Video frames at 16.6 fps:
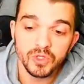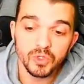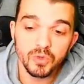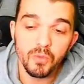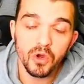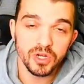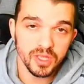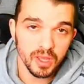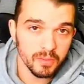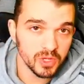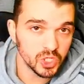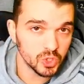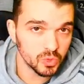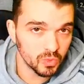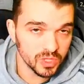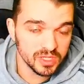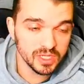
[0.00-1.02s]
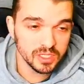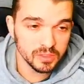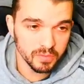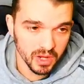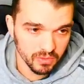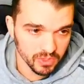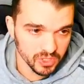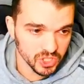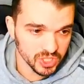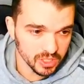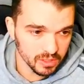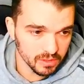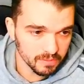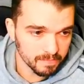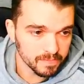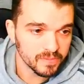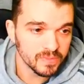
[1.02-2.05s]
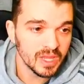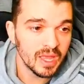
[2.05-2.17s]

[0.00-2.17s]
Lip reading: do more damage with this barrage skill.